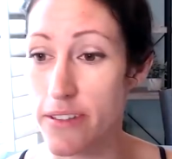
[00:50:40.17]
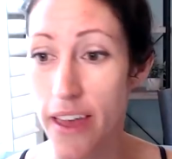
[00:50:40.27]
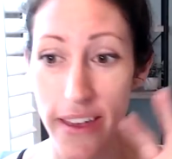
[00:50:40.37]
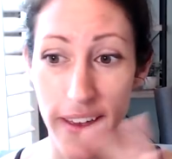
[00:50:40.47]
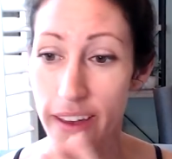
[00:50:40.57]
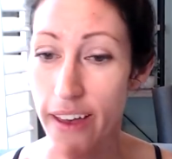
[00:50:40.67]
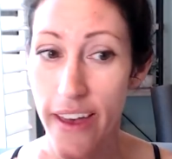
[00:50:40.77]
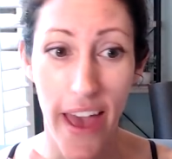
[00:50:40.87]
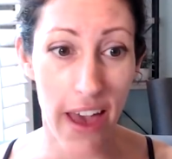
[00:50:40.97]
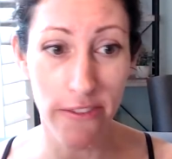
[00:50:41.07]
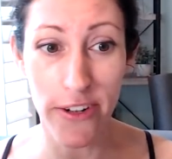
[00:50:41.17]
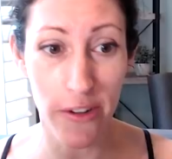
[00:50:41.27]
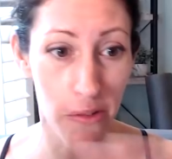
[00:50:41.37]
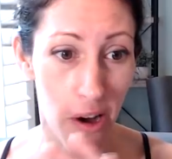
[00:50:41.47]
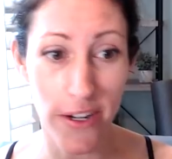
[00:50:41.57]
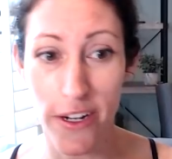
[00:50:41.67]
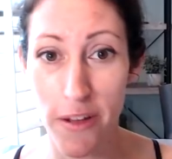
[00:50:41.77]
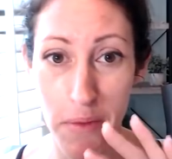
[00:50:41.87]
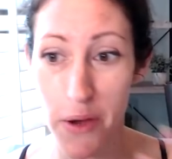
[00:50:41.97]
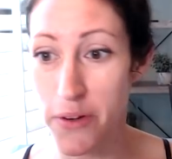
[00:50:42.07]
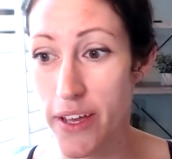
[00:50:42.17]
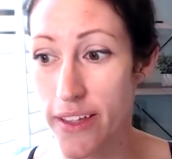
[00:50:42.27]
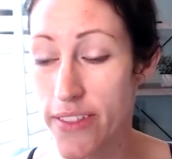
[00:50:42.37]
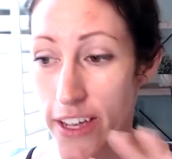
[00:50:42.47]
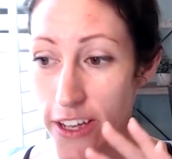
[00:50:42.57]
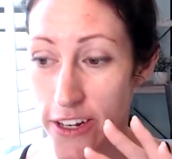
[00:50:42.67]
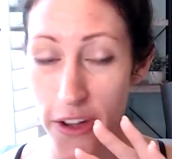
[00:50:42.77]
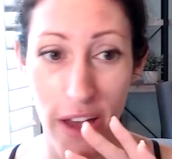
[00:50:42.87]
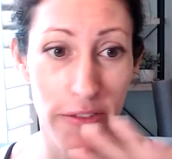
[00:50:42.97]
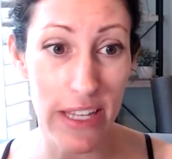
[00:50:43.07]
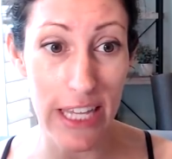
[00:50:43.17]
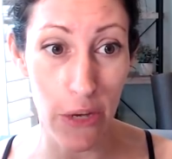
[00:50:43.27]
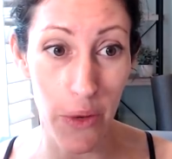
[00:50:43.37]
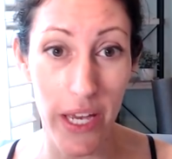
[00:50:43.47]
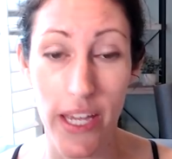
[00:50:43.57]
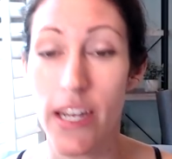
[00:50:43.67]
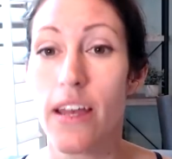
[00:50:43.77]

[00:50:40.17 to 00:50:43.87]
Like every water component that you know, every liquid